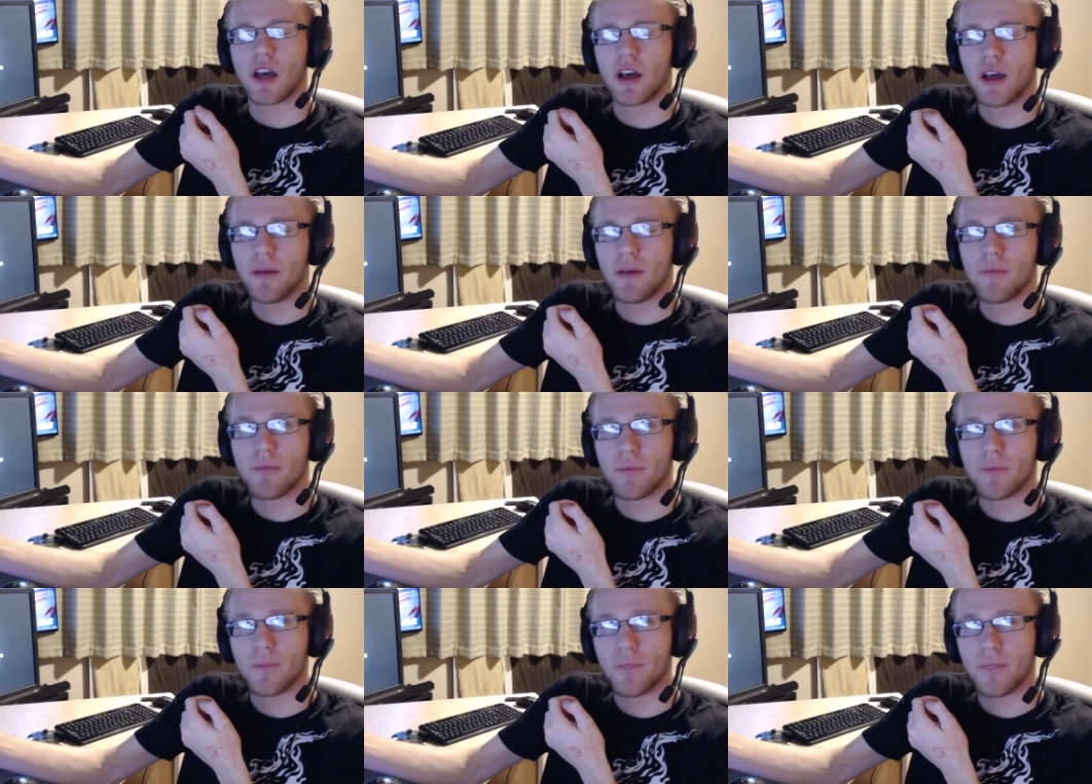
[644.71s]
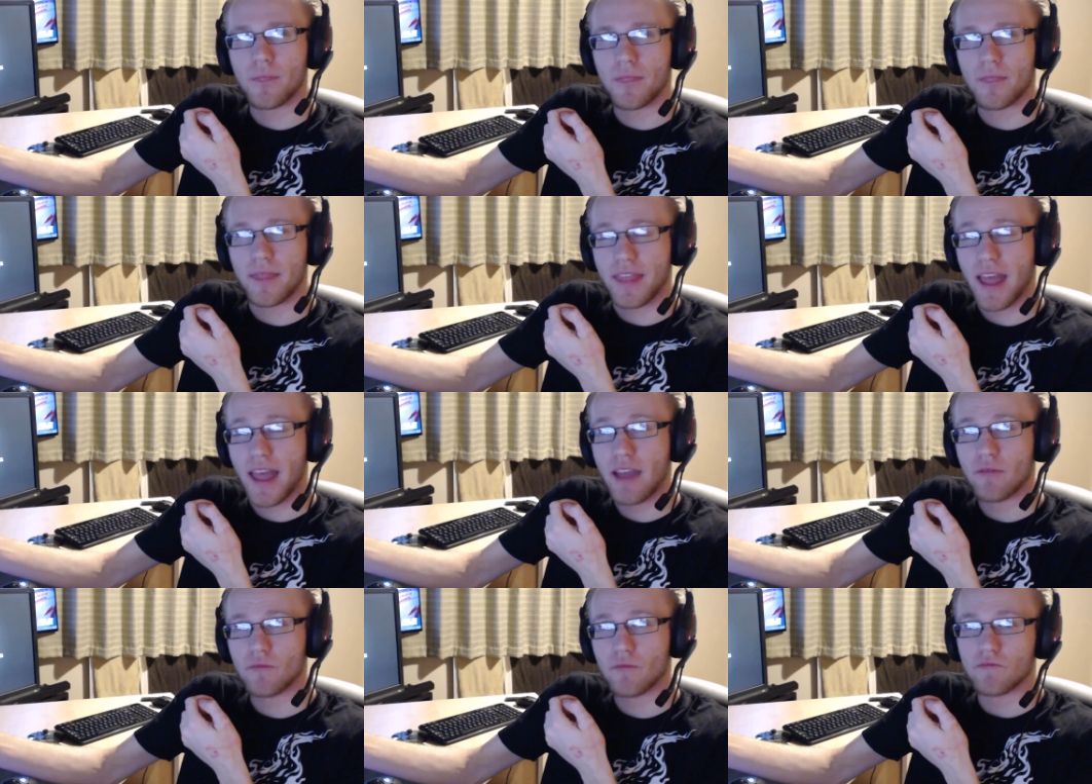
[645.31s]
Um,
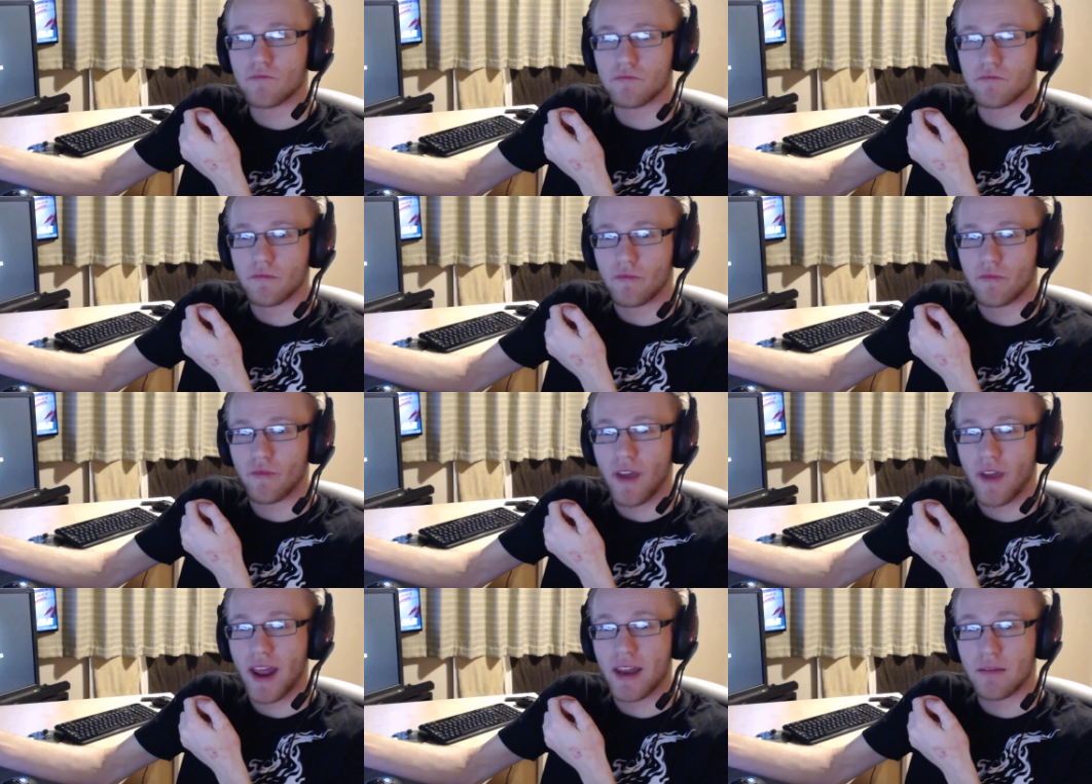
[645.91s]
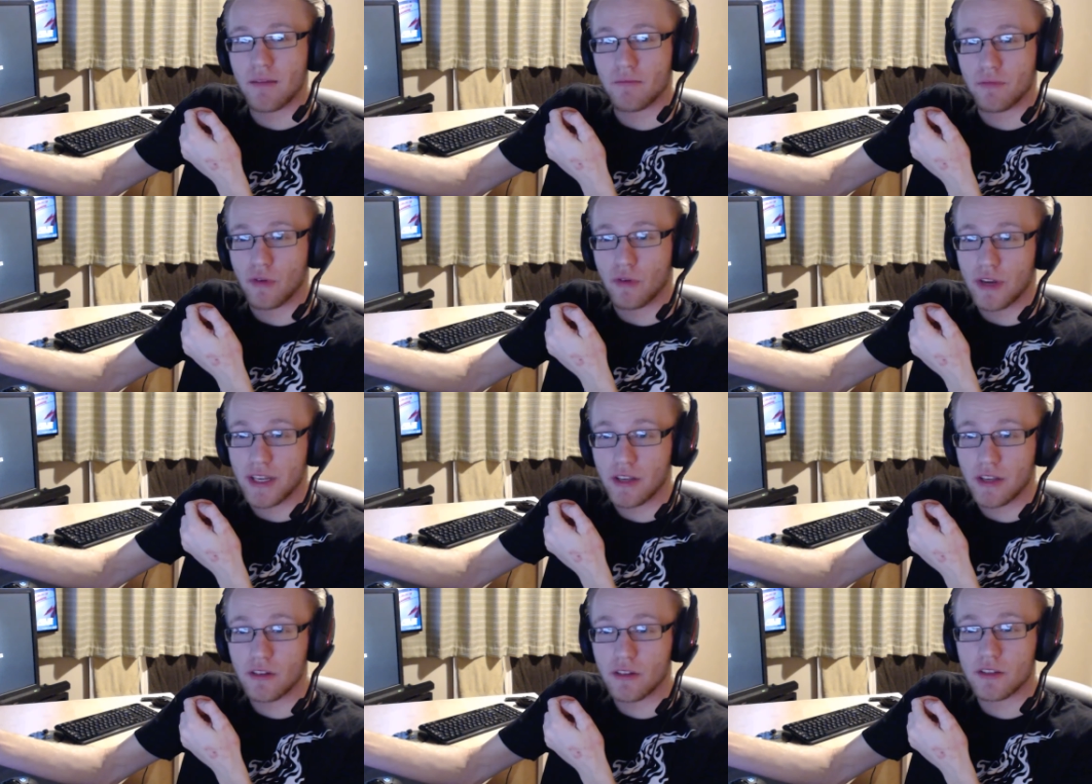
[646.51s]
that ran
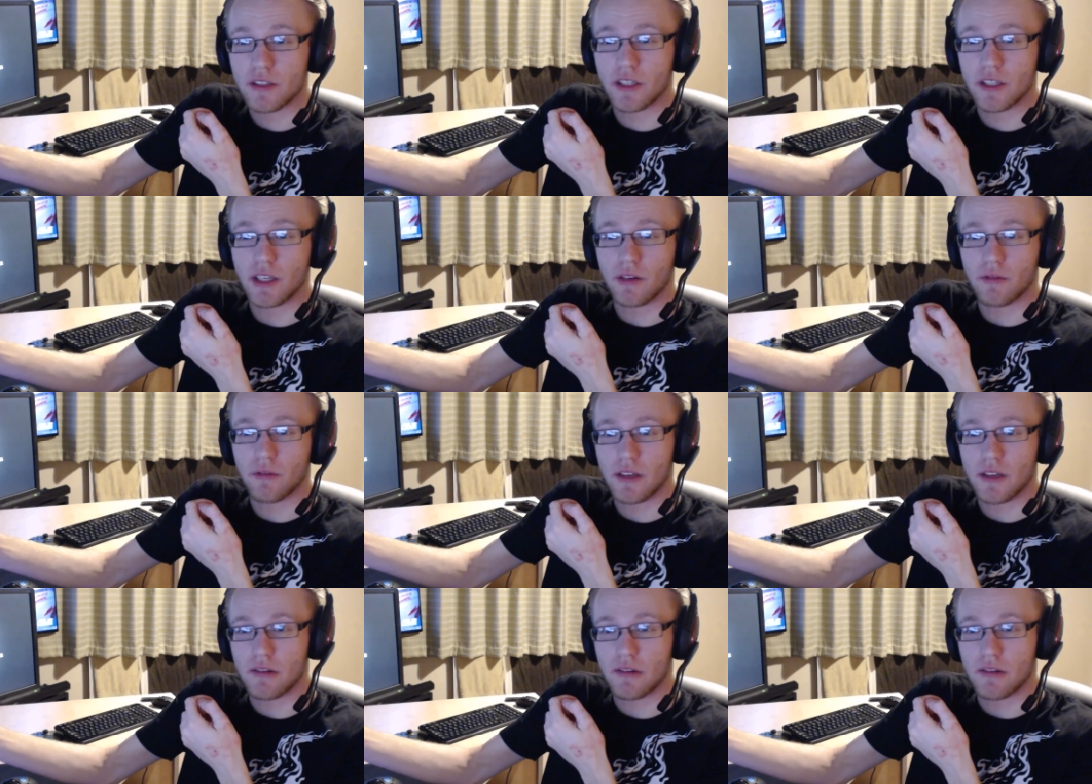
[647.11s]
pretty good still.